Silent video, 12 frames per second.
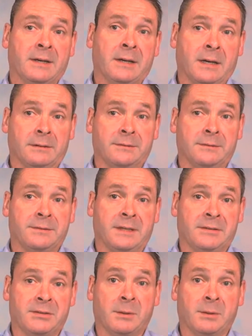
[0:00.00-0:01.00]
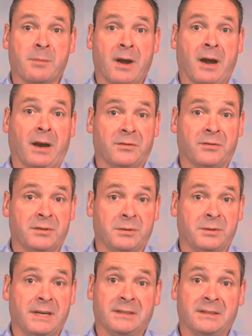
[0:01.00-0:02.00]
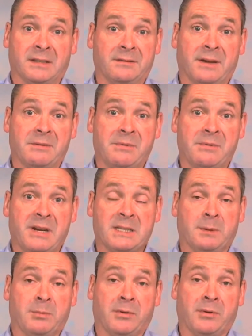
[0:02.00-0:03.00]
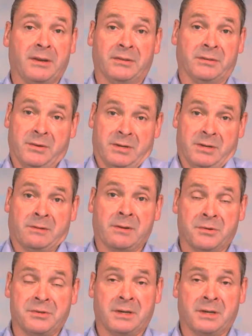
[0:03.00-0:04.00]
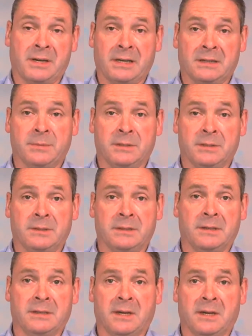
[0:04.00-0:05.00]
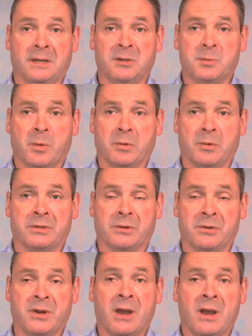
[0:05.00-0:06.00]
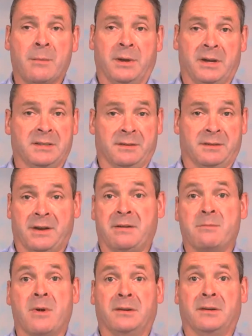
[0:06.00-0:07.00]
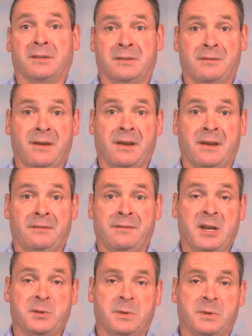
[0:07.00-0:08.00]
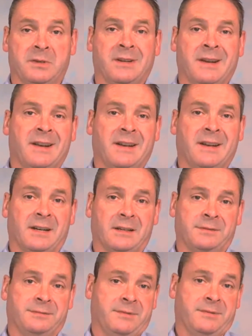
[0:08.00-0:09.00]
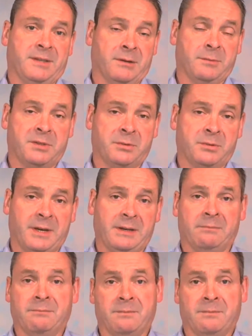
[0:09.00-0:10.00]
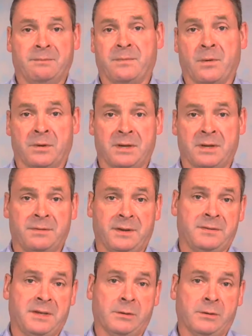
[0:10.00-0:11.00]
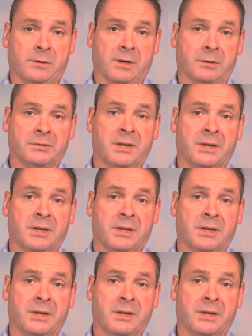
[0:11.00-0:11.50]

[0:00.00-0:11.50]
supermarkets do these at very reasonable prices, or of course you can get them in the sports stores, but it's a very modest investment of between 40, 50 euros,